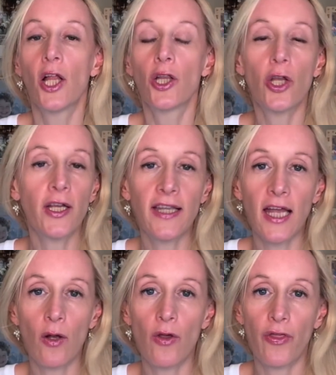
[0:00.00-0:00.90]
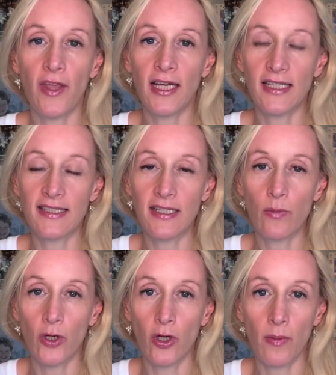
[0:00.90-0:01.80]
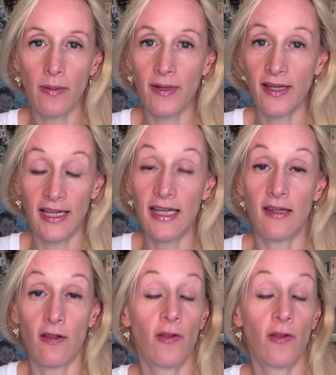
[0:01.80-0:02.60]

look at that whole thing and see where your baby is.